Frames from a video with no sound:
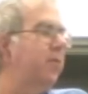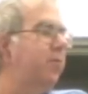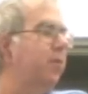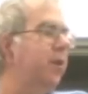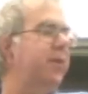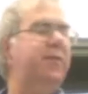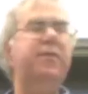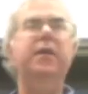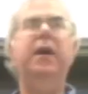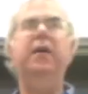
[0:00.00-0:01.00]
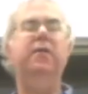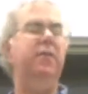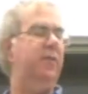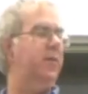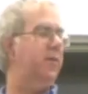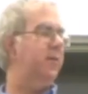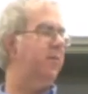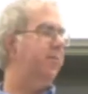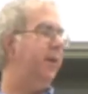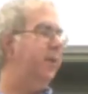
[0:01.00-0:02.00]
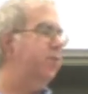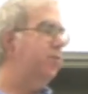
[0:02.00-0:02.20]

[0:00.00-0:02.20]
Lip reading: words there on page